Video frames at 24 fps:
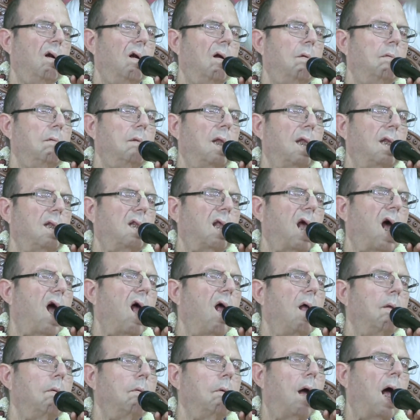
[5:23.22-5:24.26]
From that
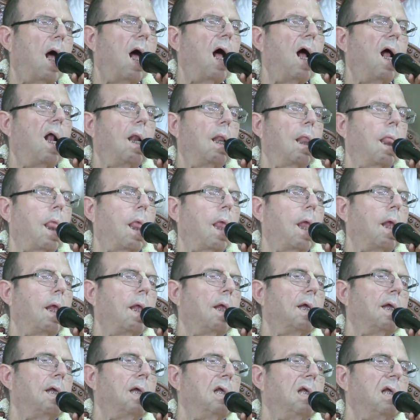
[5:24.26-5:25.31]
time on,
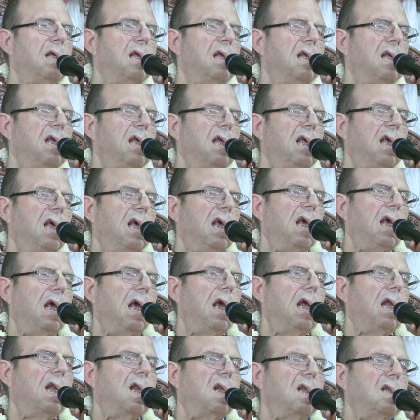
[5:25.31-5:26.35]

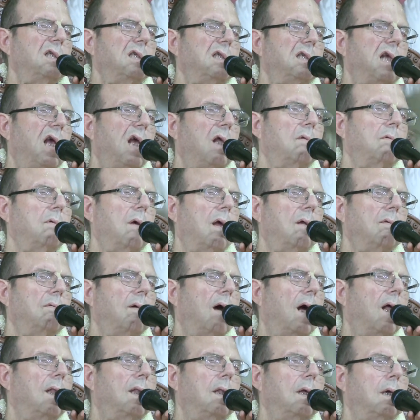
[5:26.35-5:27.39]
he doesn't say my
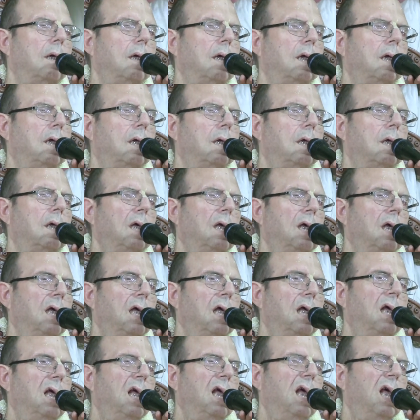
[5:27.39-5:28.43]
mother,
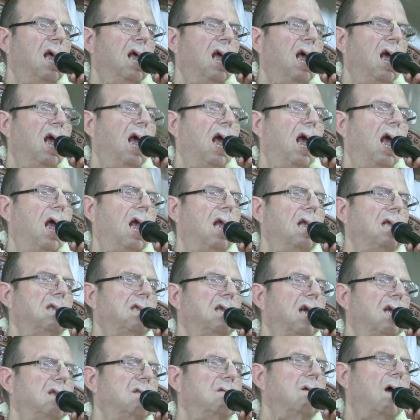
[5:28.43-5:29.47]
he says